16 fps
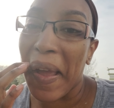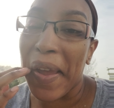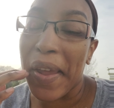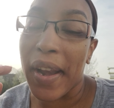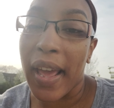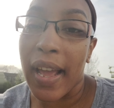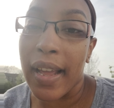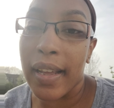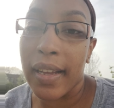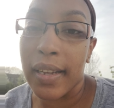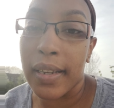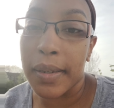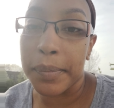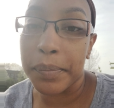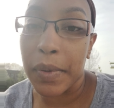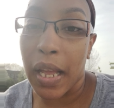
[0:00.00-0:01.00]
And
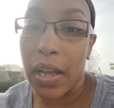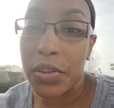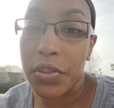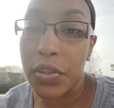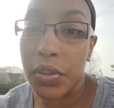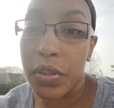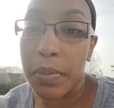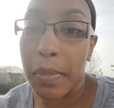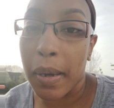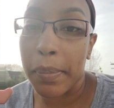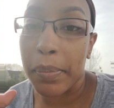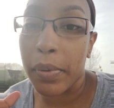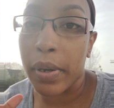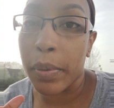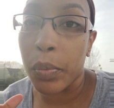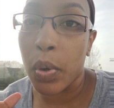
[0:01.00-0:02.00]
I'll show you my
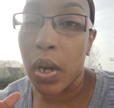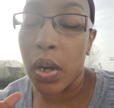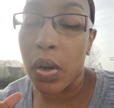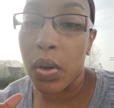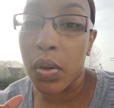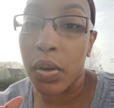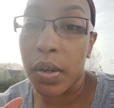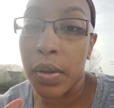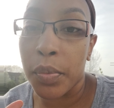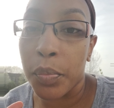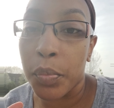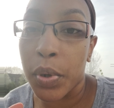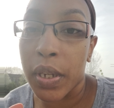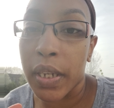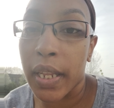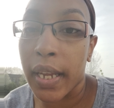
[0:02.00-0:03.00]
prayer wall
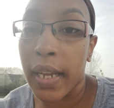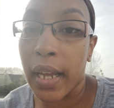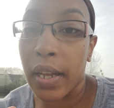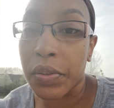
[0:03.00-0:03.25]
one day.